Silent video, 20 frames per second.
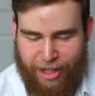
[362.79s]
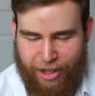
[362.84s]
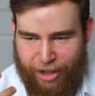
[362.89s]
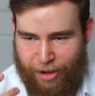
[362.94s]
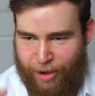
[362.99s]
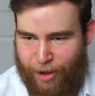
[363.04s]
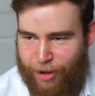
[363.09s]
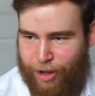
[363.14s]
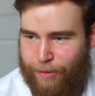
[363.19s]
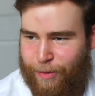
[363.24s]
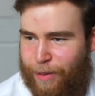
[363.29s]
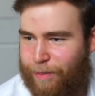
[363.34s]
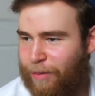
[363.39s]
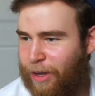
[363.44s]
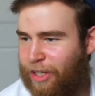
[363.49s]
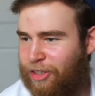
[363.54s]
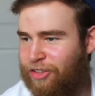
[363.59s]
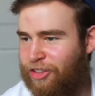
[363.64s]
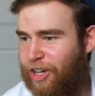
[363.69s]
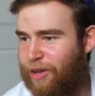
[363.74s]
I don't know how good my
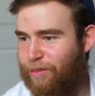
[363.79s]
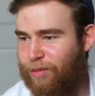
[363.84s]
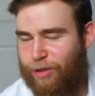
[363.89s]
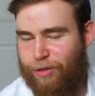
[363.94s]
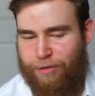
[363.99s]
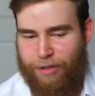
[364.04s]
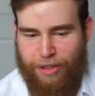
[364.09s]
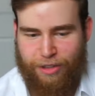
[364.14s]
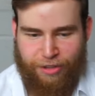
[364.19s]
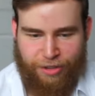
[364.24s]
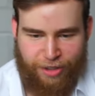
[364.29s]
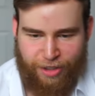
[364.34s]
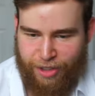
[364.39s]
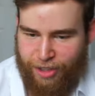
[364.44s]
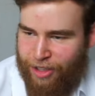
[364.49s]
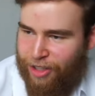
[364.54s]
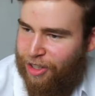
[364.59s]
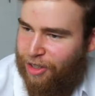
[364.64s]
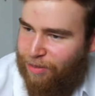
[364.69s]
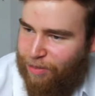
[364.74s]
mic soundproof is,
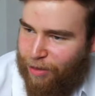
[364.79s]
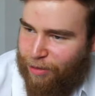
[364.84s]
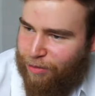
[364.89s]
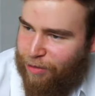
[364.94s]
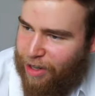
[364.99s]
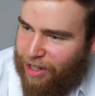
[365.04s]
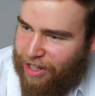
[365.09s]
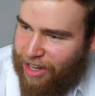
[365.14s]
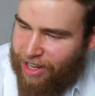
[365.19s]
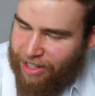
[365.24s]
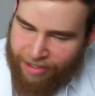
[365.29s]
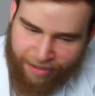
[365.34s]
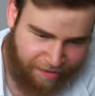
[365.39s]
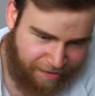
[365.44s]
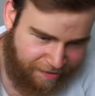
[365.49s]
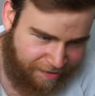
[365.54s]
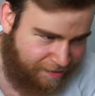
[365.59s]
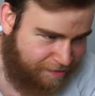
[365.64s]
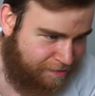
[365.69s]
but freaking,